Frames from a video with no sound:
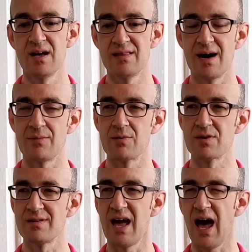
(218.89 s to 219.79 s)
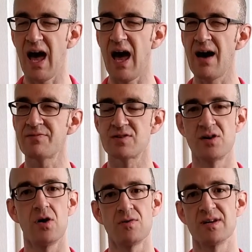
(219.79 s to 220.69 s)
that we really have to
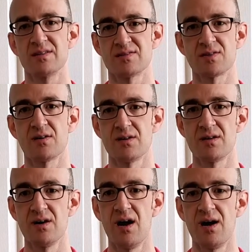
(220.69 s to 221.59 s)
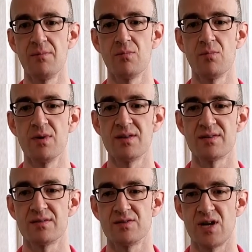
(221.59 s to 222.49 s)
know to get started
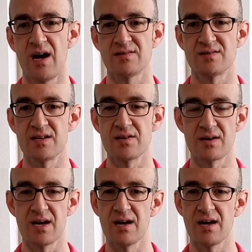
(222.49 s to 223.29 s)
with jazz theory.